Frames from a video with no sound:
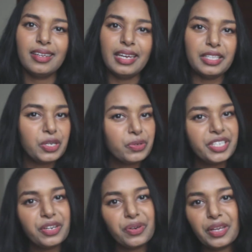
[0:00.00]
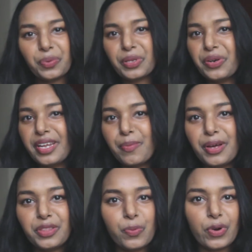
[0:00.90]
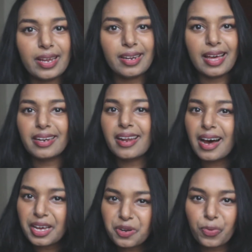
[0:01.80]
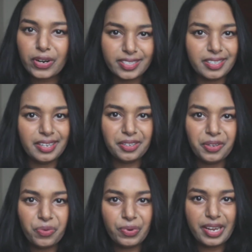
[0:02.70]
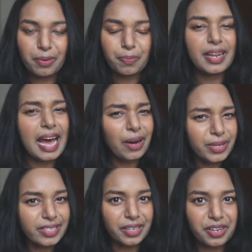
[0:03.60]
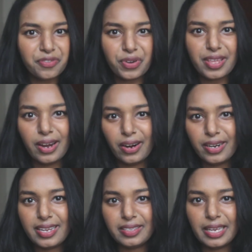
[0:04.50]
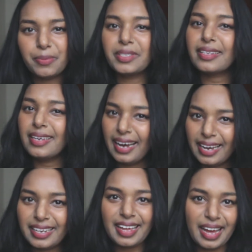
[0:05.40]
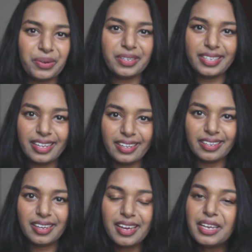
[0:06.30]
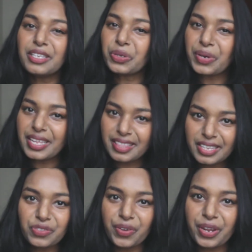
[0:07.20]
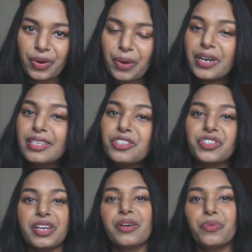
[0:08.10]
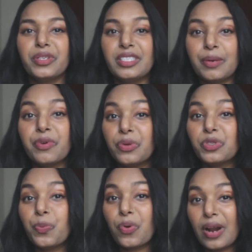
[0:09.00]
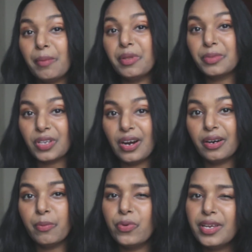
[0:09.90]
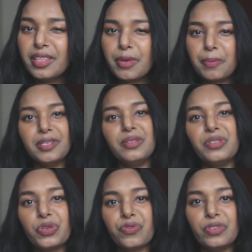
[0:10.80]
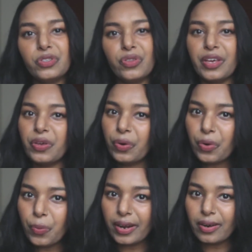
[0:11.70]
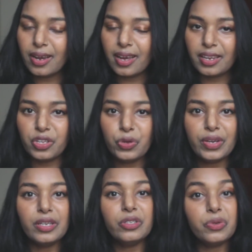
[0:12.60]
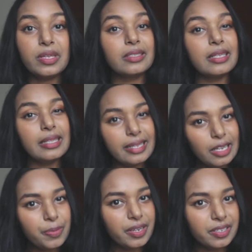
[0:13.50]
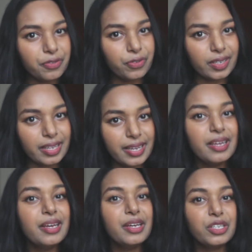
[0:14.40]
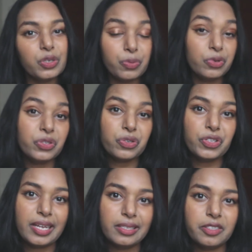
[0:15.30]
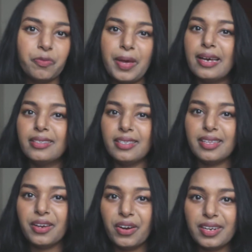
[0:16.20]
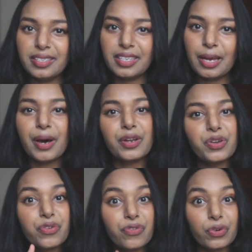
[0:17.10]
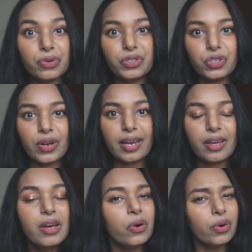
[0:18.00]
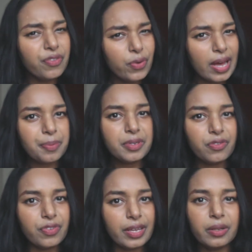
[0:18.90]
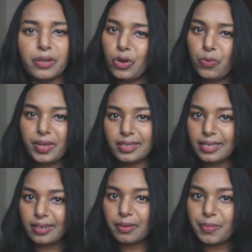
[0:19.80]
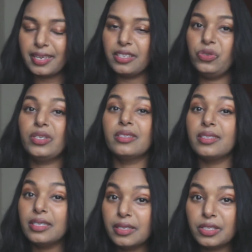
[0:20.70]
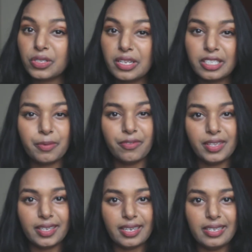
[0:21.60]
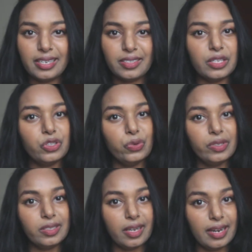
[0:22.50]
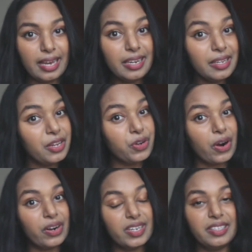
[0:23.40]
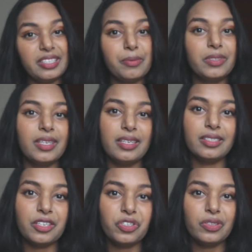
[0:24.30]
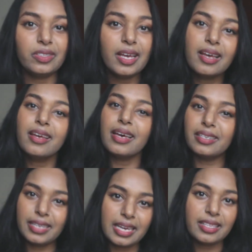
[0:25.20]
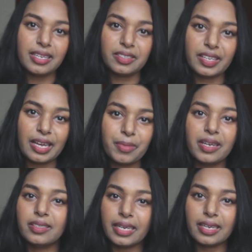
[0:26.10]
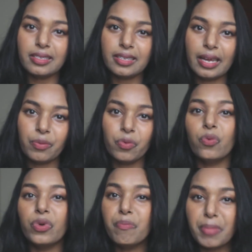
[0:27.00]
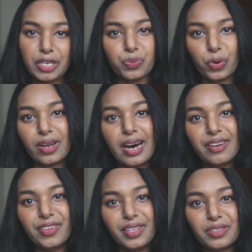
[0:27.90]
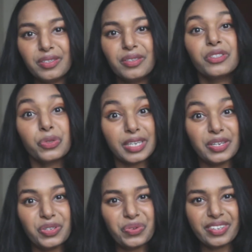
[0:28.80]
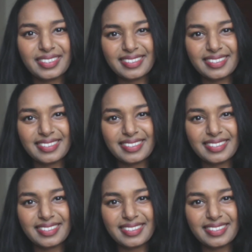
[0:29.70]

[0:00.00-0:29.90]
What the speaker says: It's no secret that we're learning about the brain at an unprecedented rate, but how we study for the RD exam is kinda outdated. So in this video, I want to share what some of those problems are and bring them up to the surface so that you're aware and you can do things a little bit differently to boost your chances of passing the RD exam on your first try. Or if you happen to fail, no big deal, because you can still install some of these ideas as soon as tonight in your RD exam study sessions and take the exam a second time with much more confidence. So stay tuned.